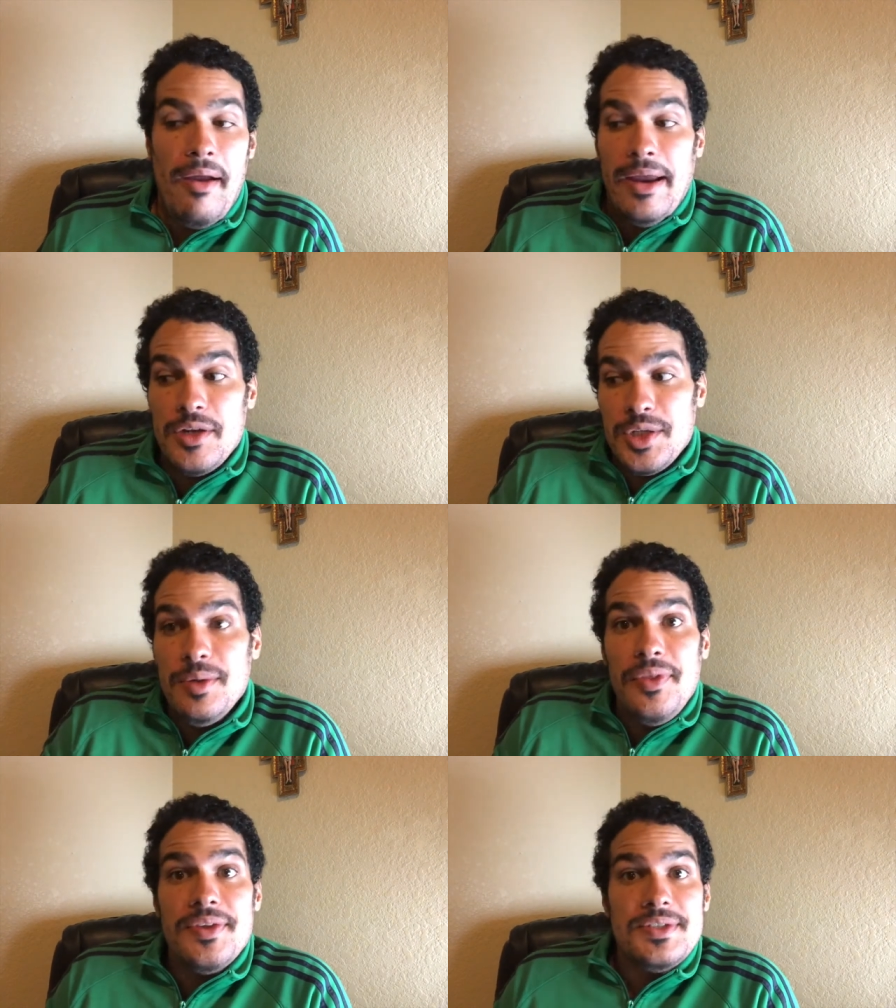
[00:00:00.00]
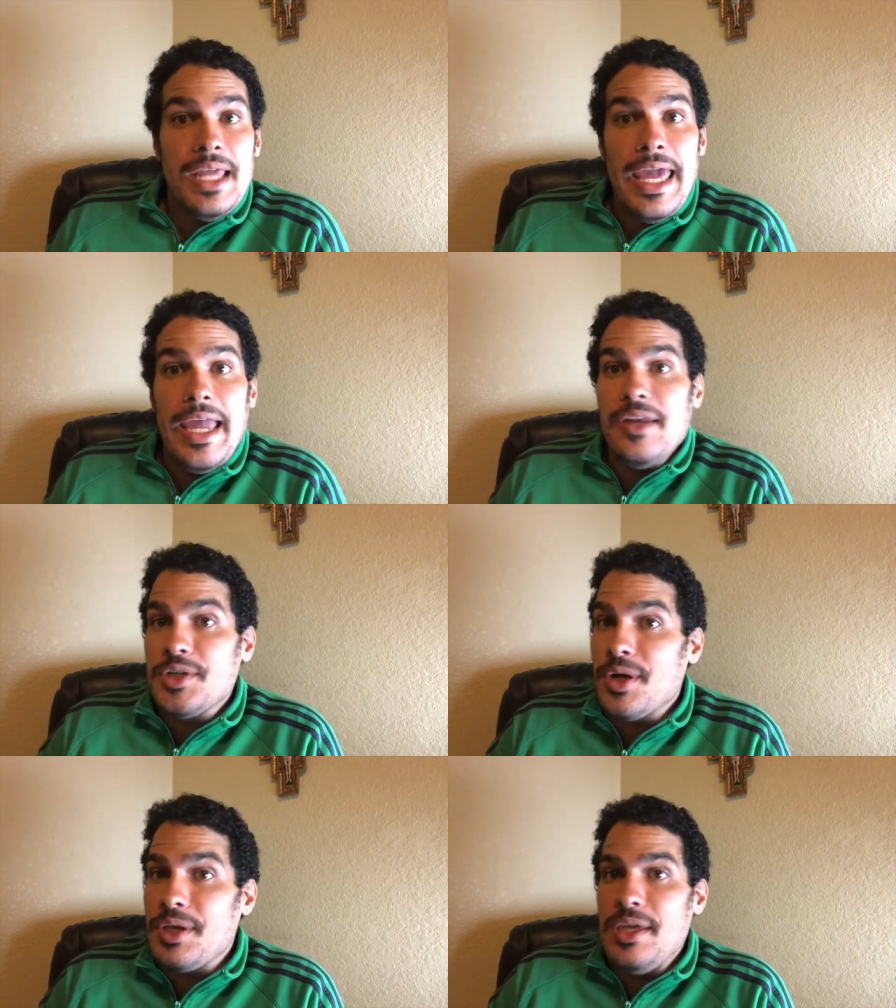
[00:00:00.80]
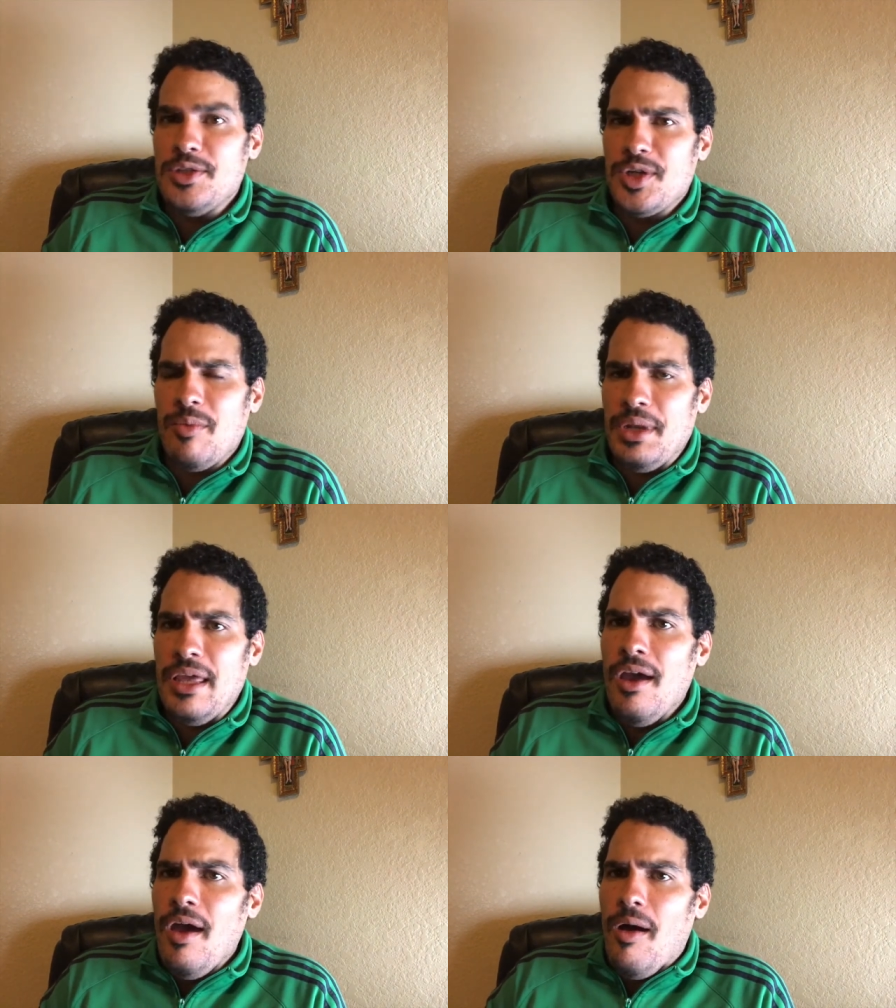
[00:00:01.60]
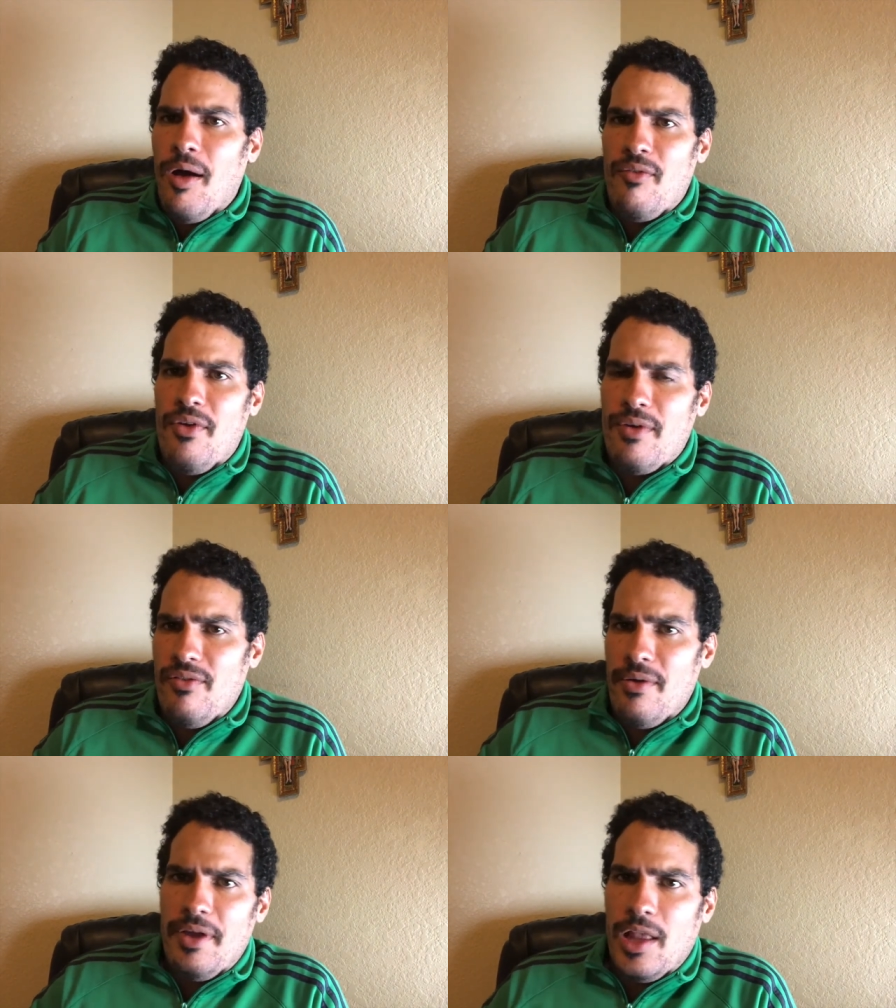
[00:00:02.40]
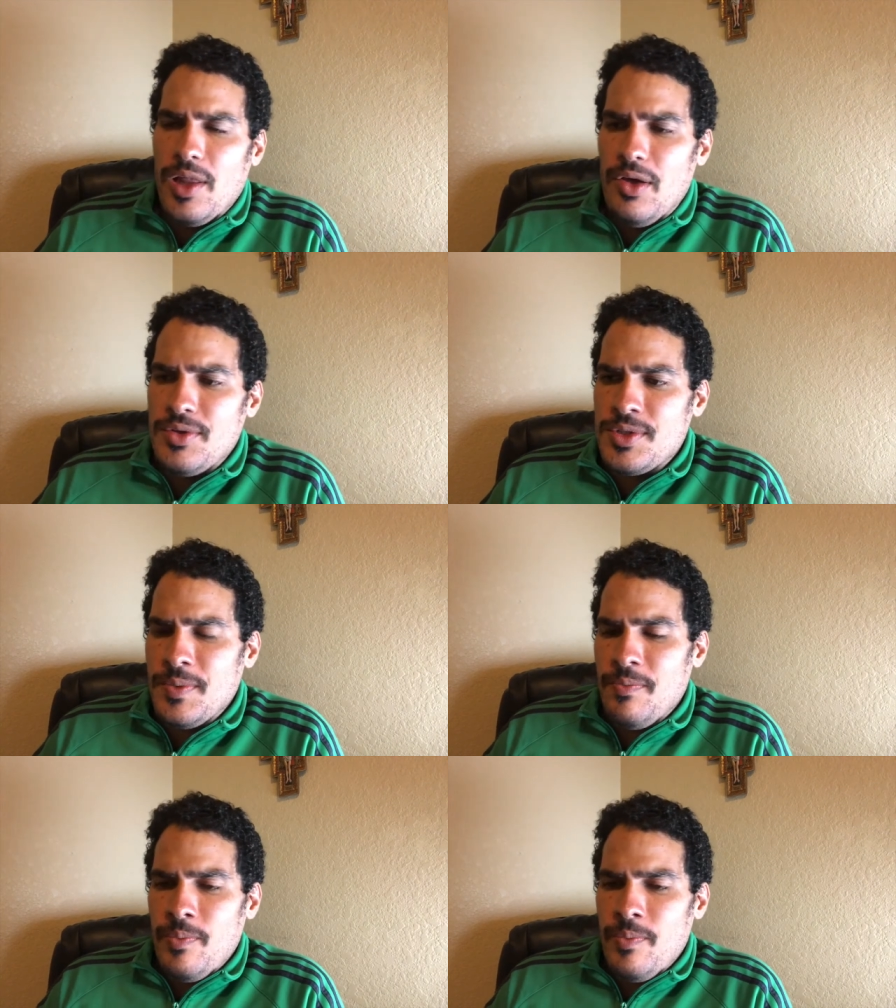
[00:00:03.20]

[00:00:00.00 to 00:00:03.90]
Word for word: And to this day, Turkey and Germany are very, very close.